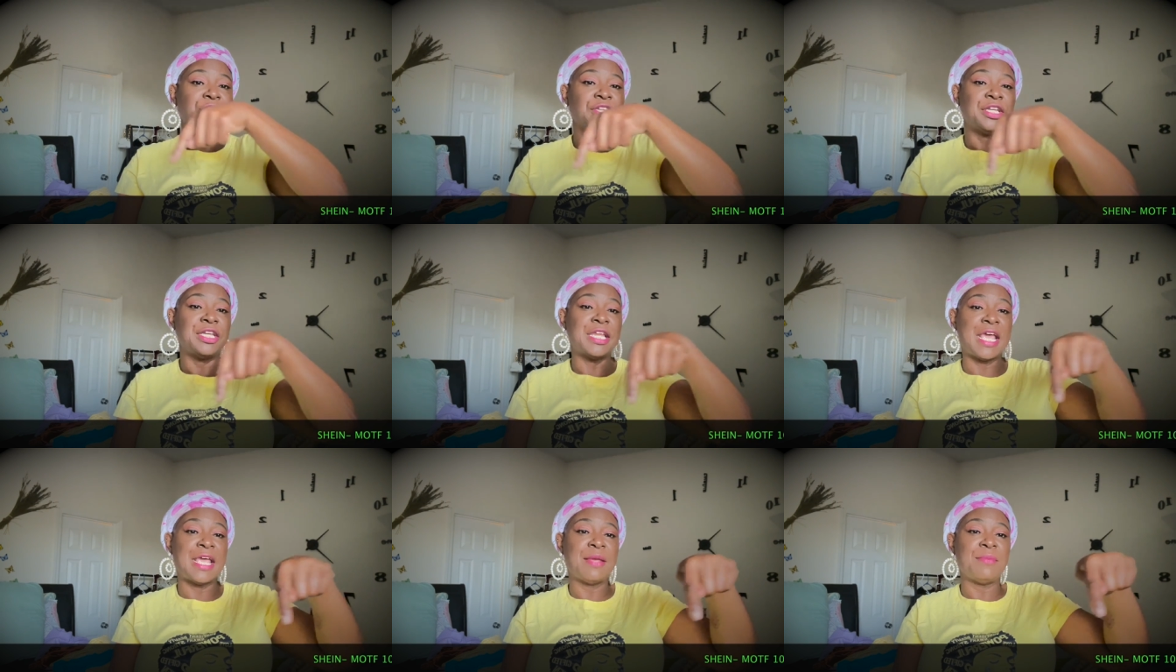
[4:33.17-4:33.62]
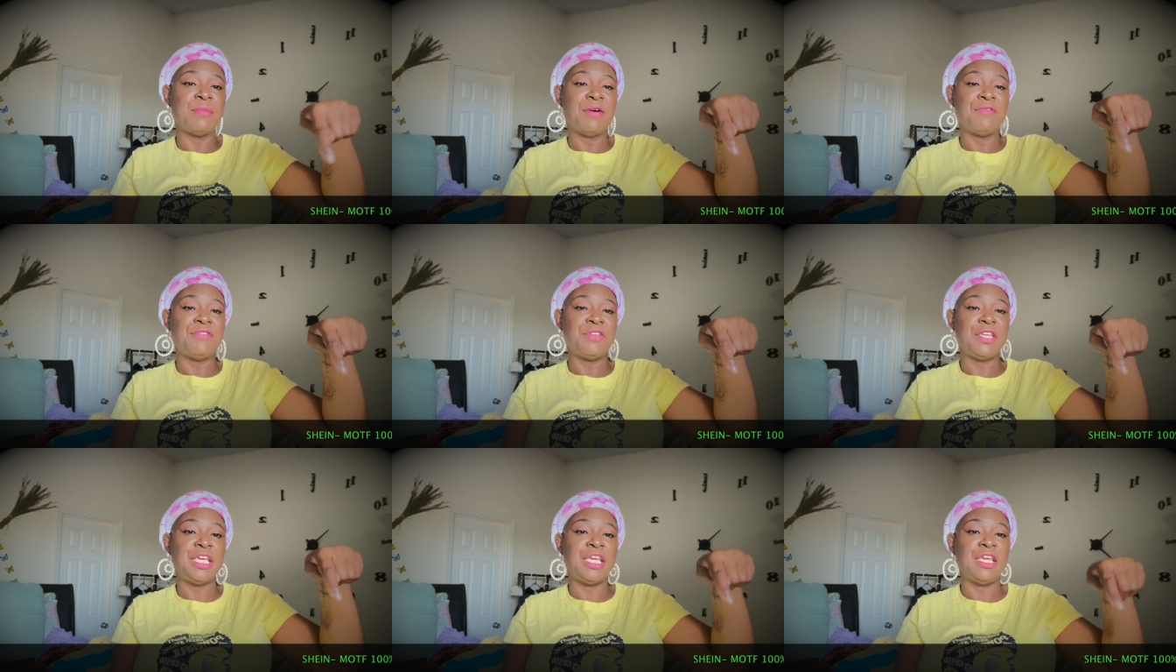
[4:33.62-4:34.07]
the name
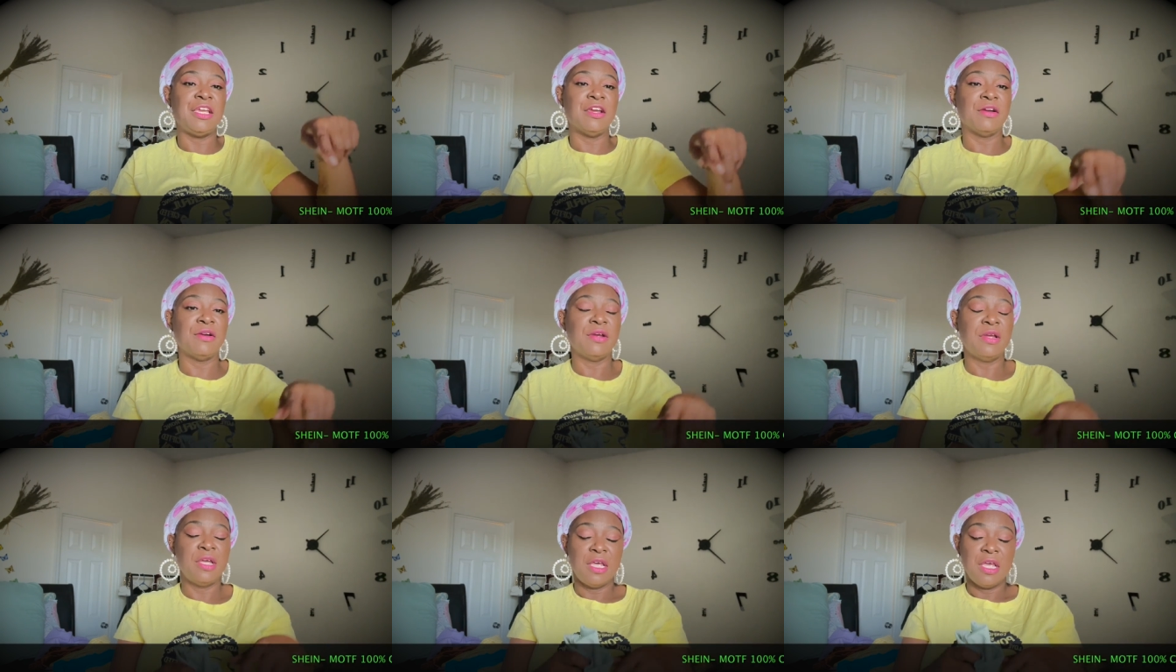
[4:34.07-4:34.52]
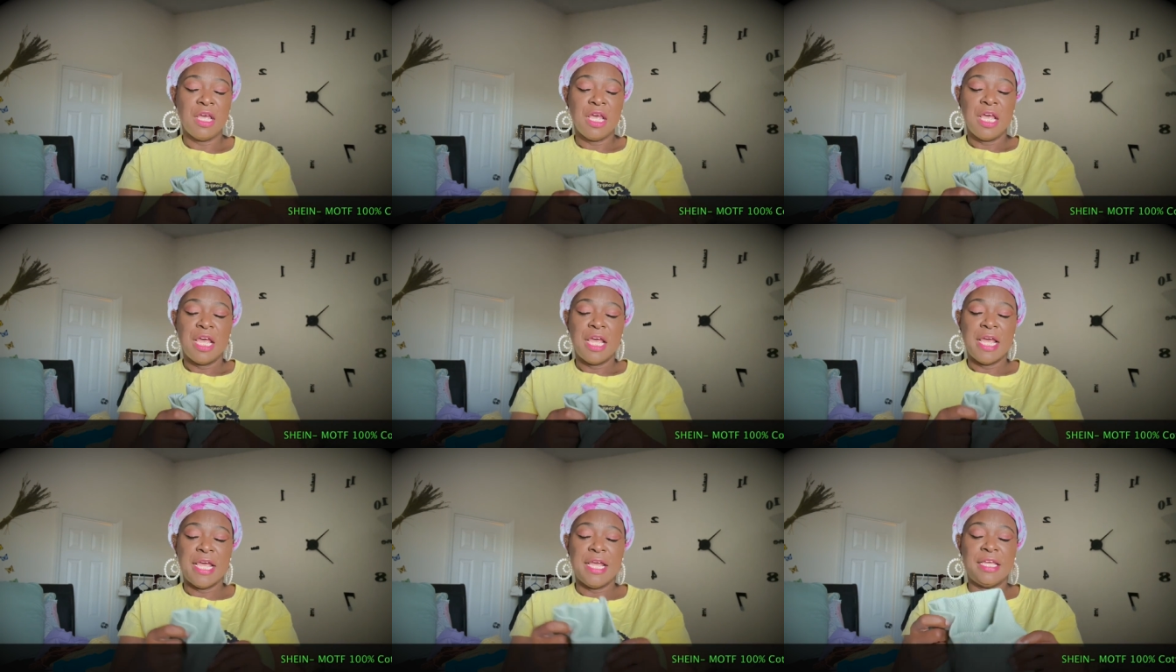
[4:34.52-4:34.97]
of it here,
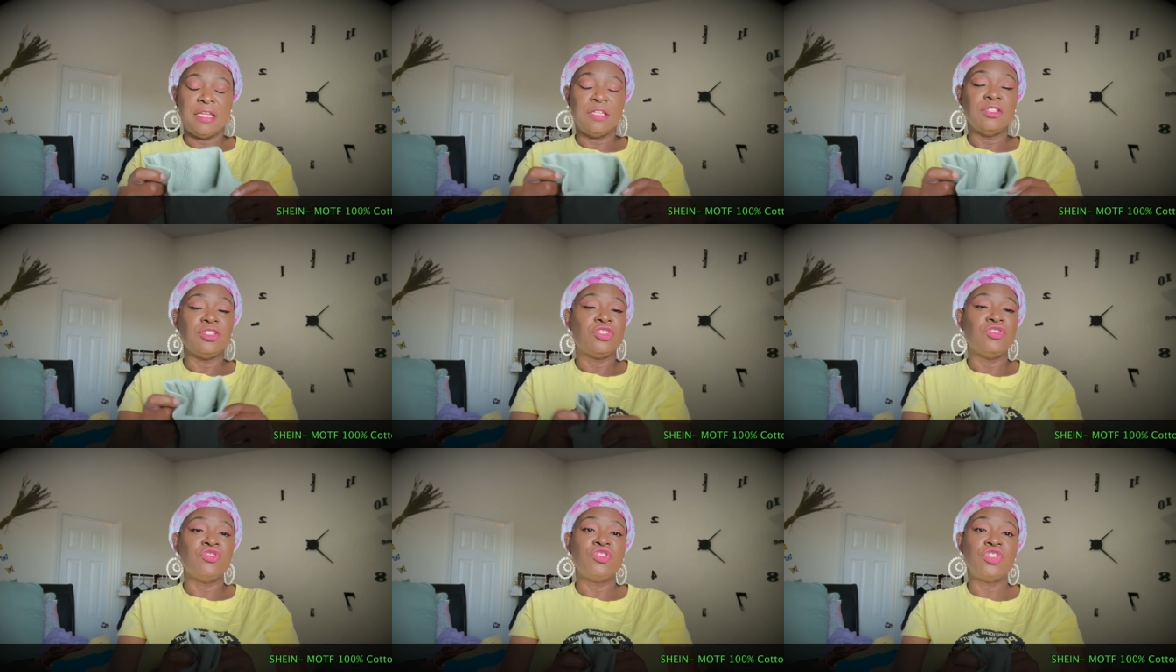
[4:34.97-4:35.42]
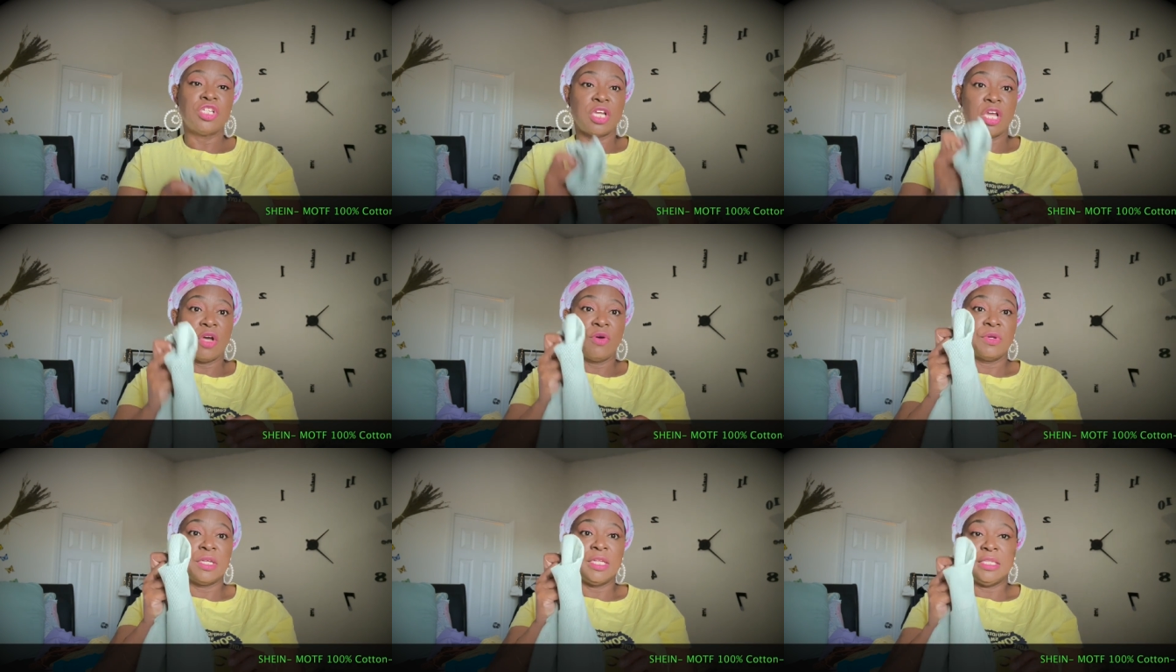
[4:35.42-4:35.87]
and you should
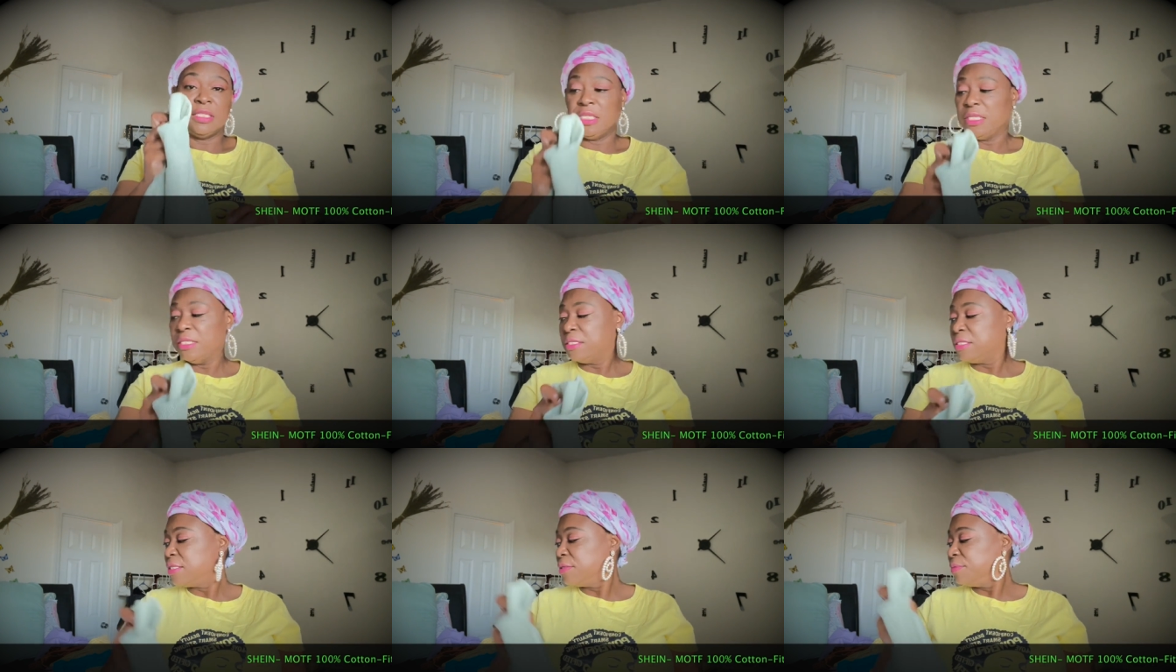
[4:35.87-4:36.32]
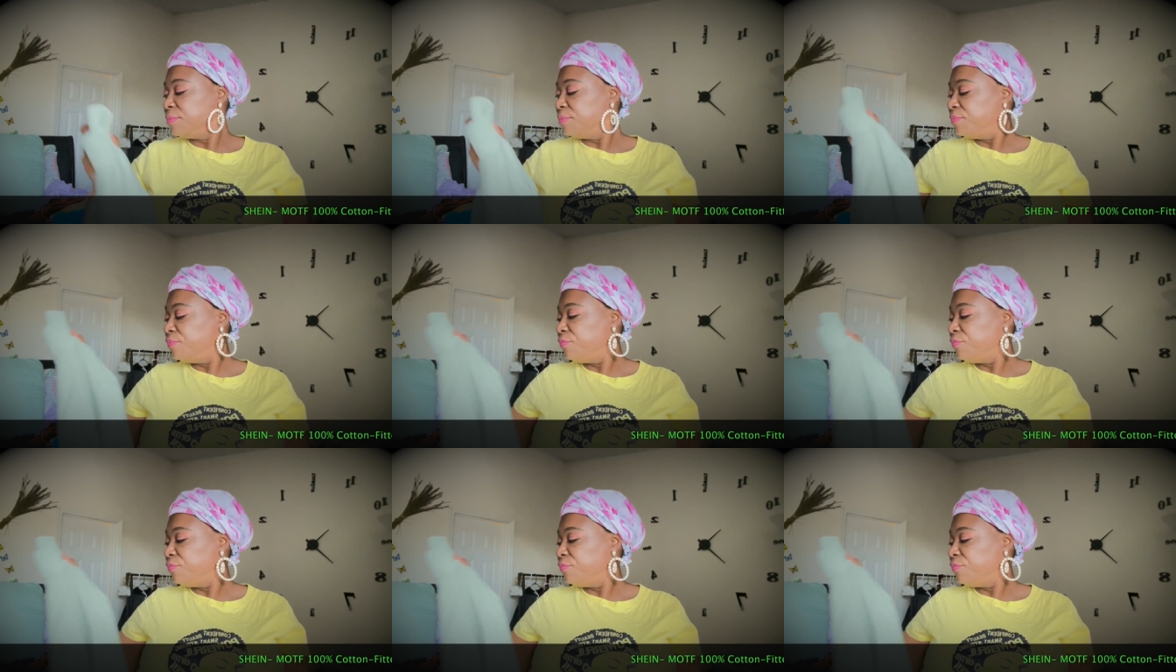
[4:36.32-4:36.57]
go get this.